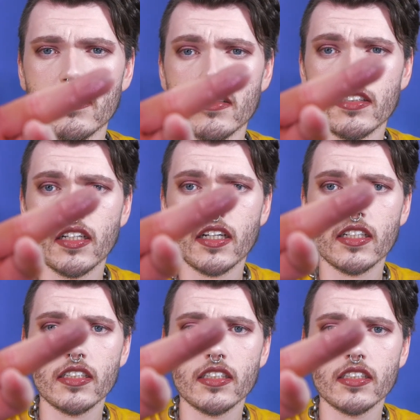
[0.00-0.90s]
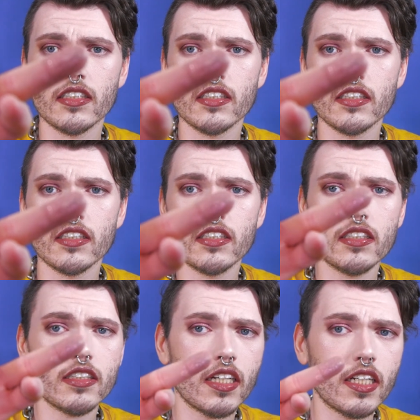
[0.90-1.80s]
you
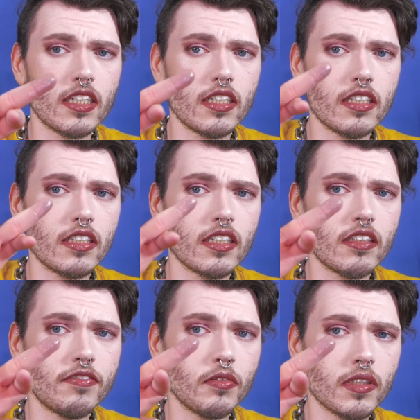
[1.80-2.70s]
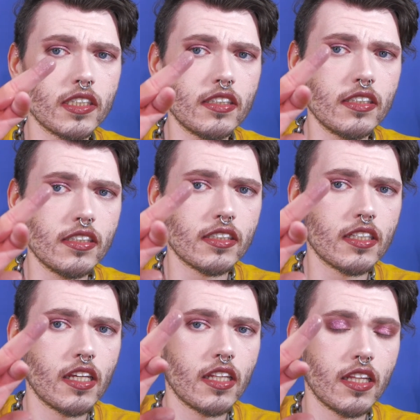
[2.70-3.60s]
gonna
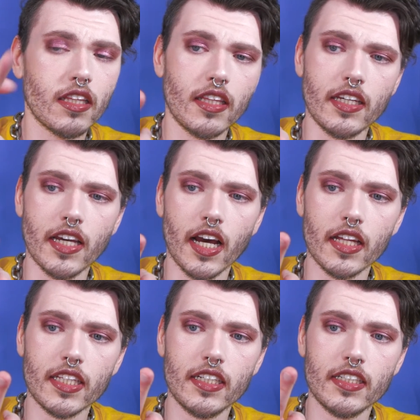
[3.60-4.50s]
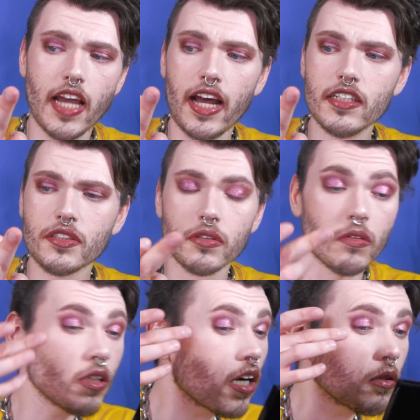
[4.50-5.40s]
focus? The
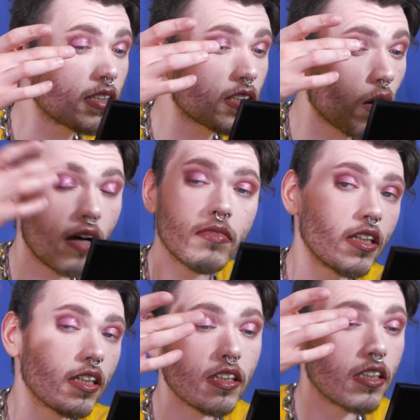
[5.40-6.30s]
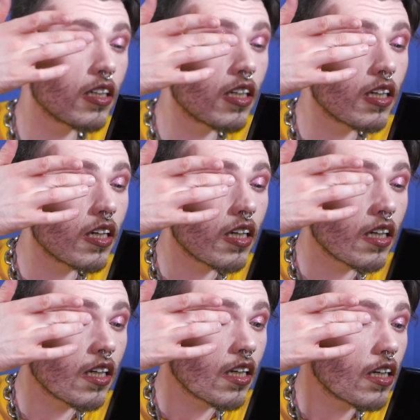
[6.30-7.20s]
Astral Ghost, or I'm gonna,
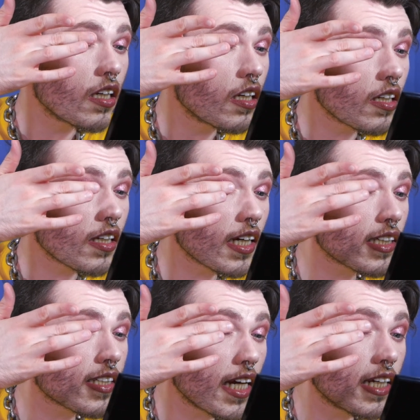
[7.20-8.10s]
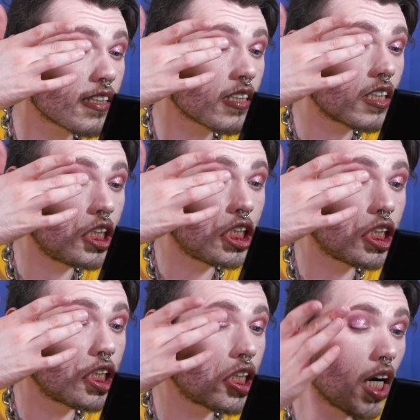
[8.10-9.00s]
cause it's
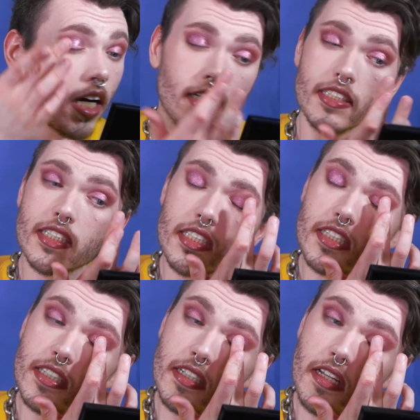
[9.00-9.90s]
just